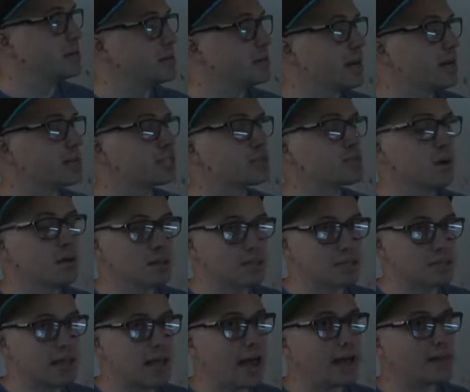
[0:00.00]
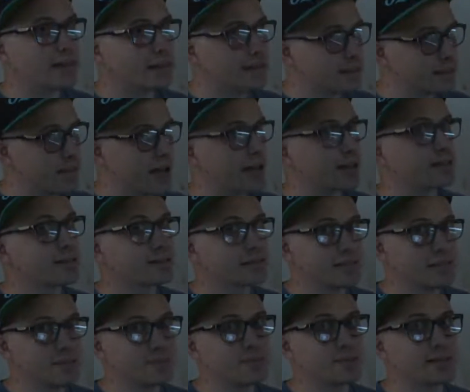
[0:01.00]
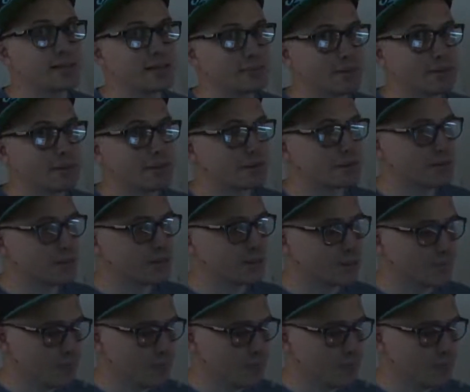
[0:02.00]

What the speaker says: not as small as Lila, and Lila's keeps getting bigger too.